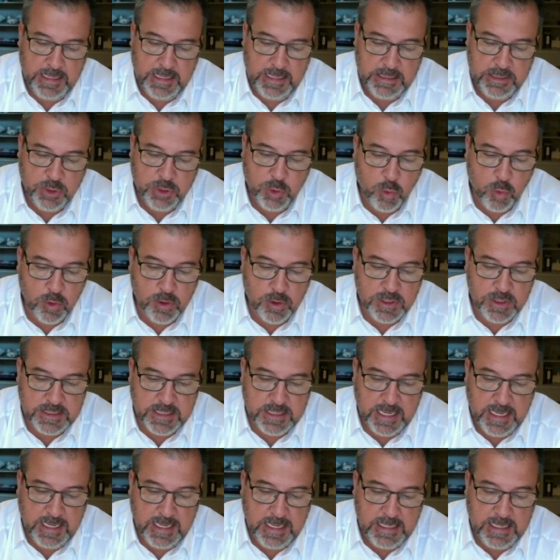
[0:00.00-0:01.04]
towards
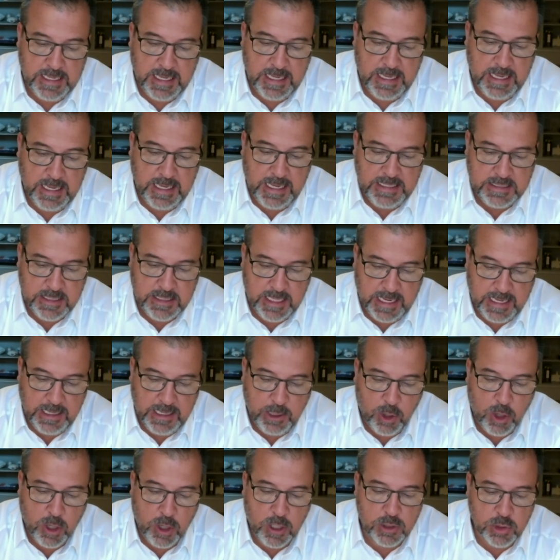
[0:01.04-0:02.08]
a
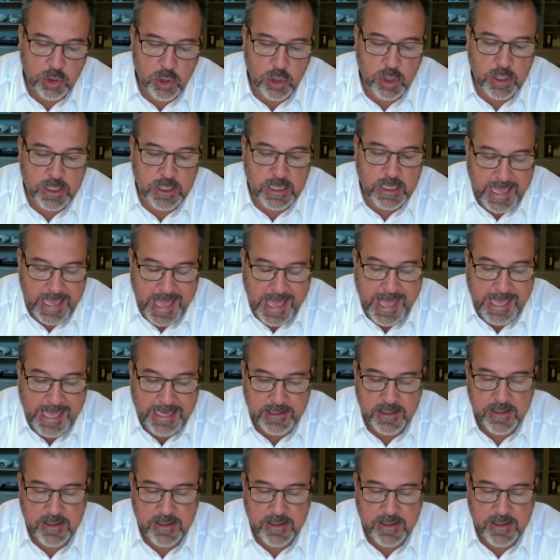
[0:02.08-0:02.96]
hard look at